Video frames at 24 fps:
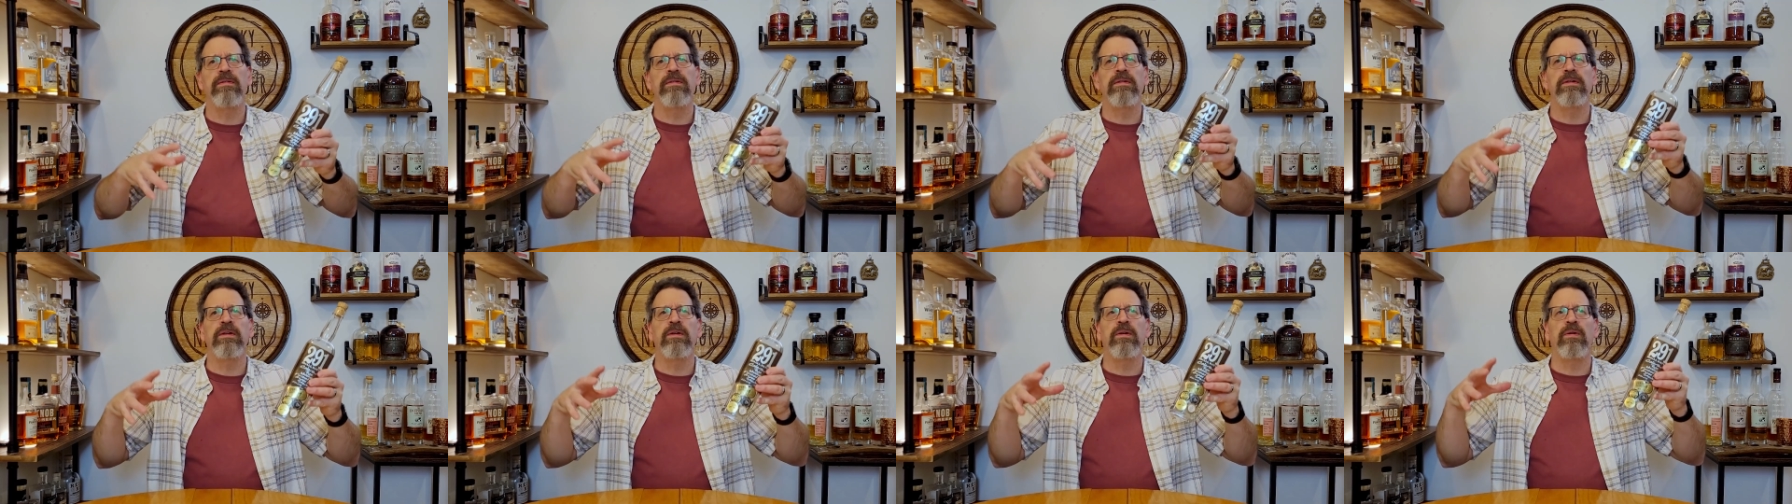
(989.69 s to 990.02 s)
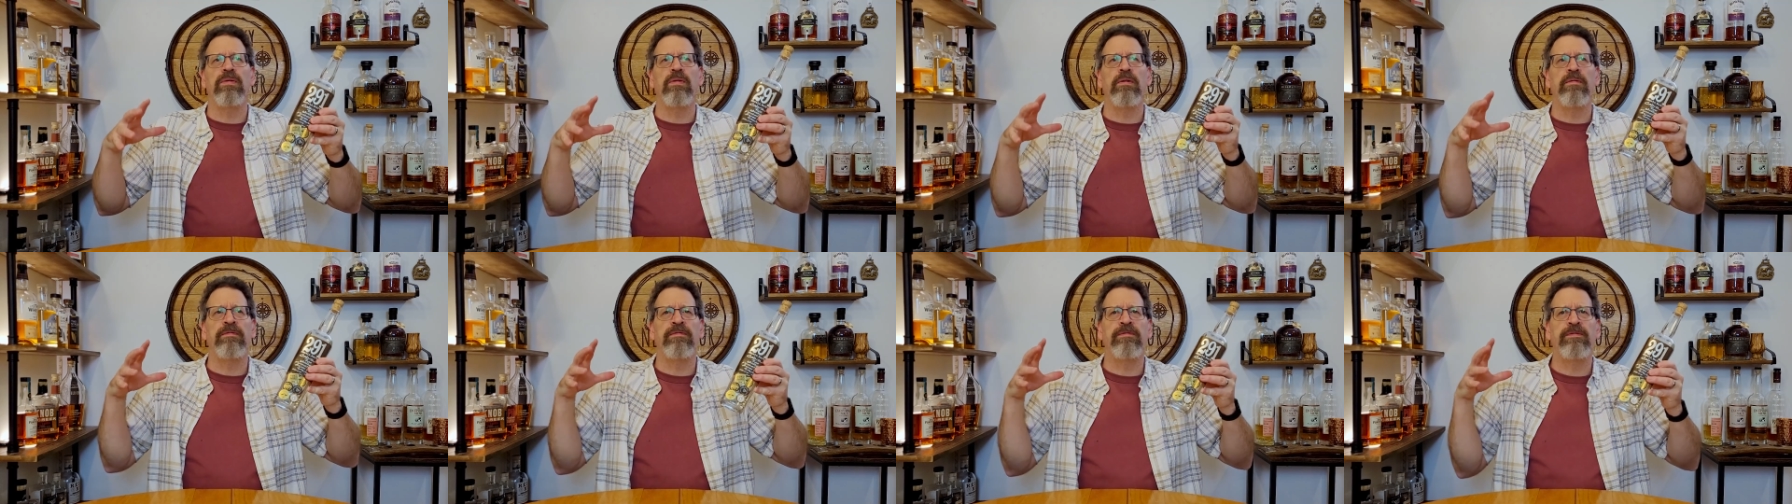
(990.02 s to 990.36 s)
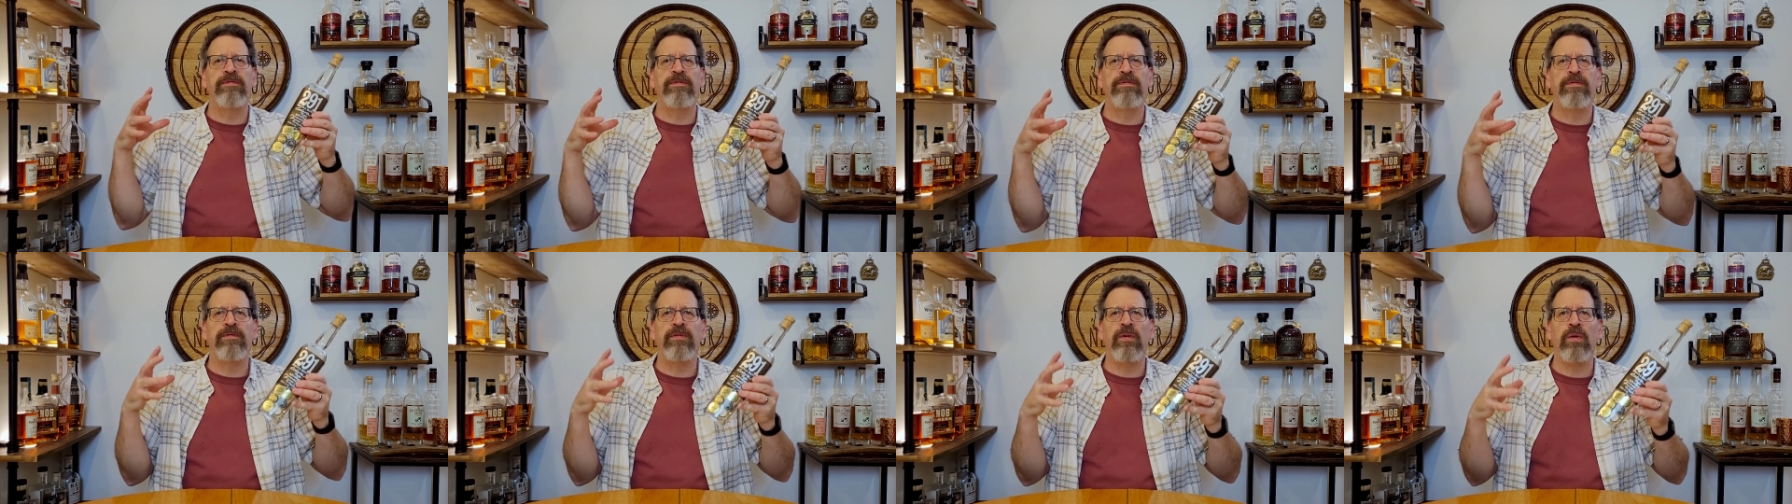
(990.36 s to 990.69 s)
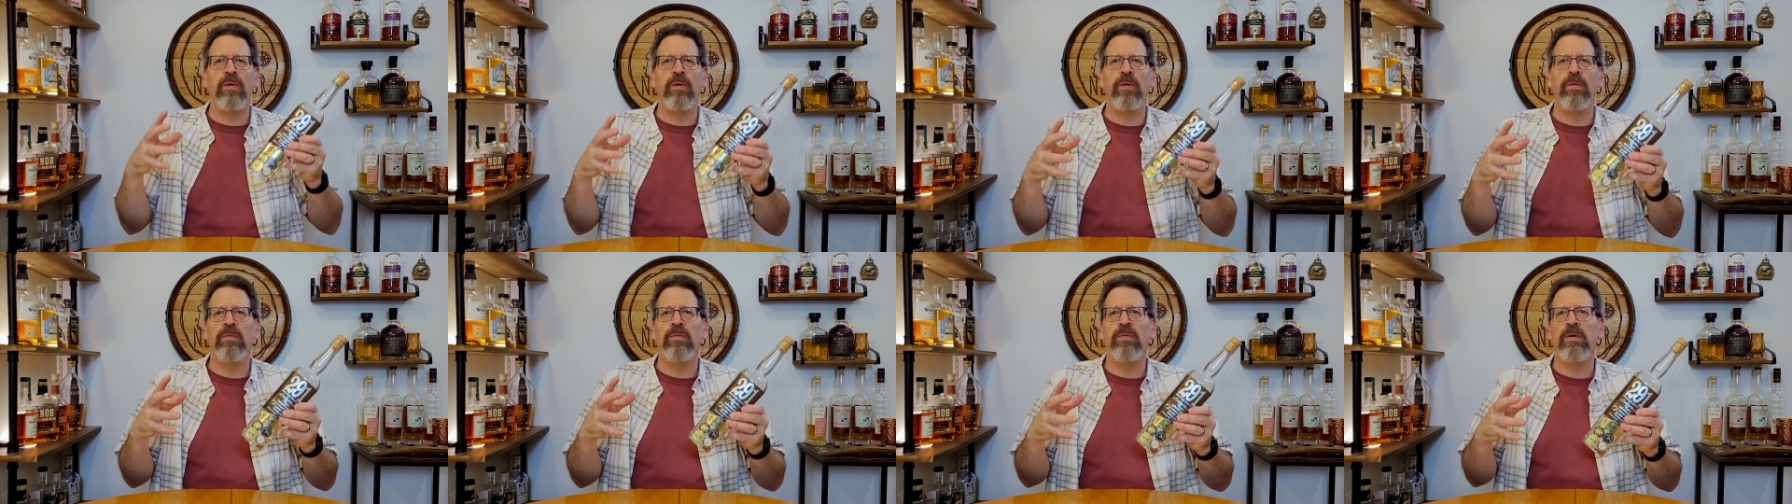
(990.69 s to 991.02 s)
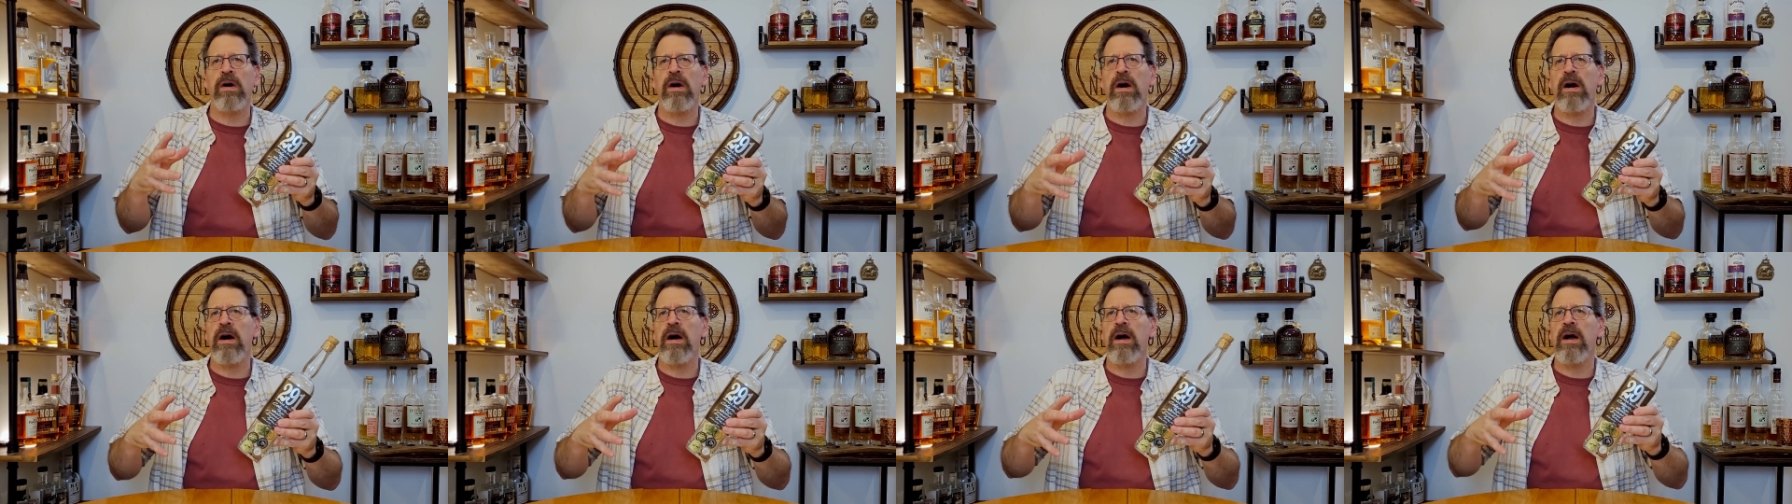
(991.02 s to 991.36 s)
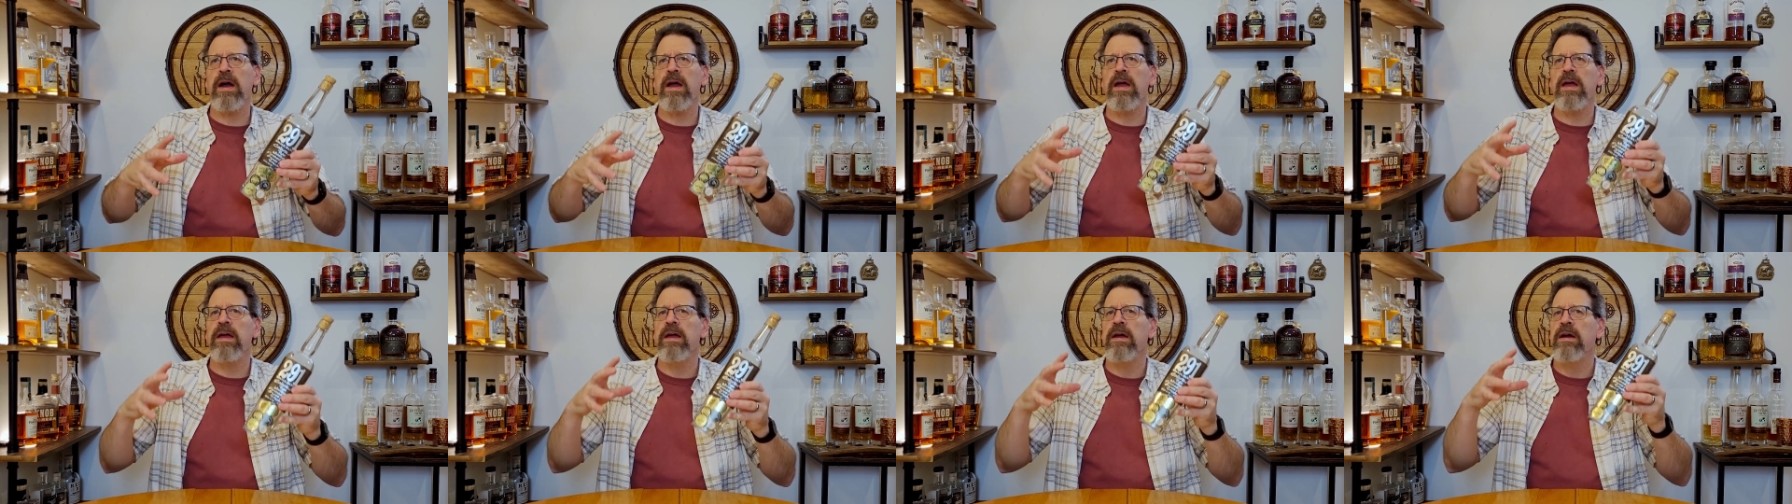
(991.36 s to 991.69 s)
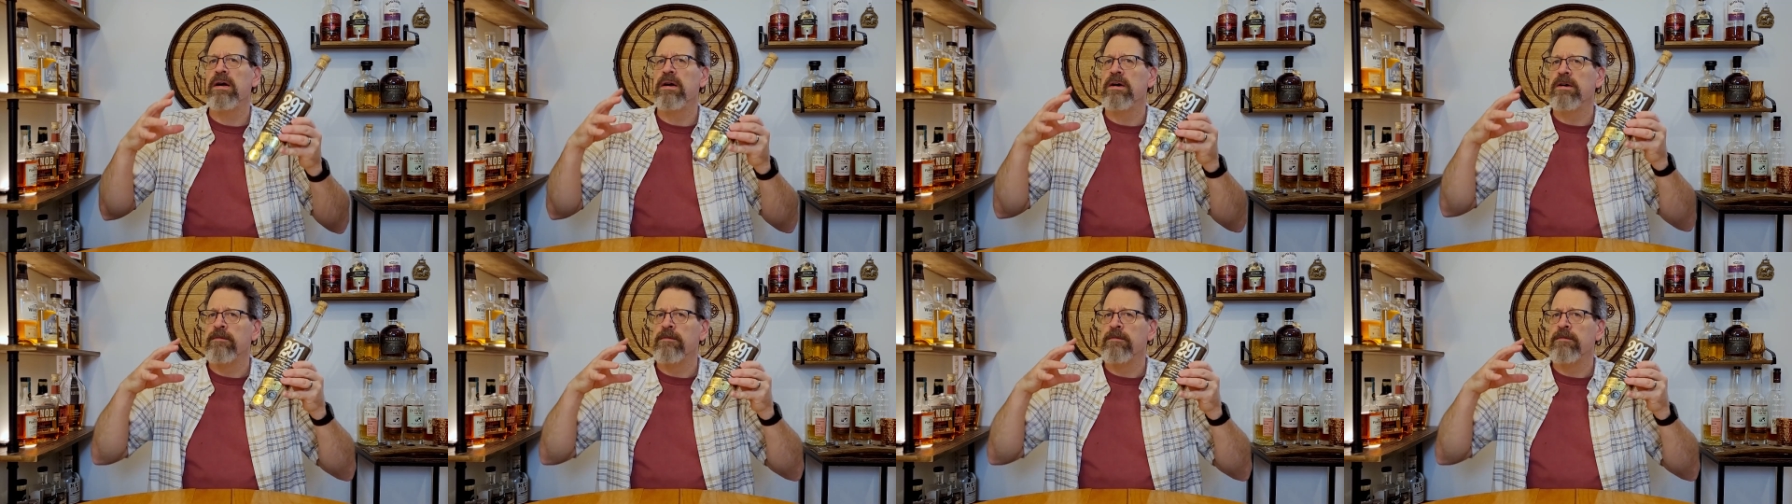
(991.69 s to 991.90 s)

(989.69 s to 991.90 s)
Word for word: you know, the full rye,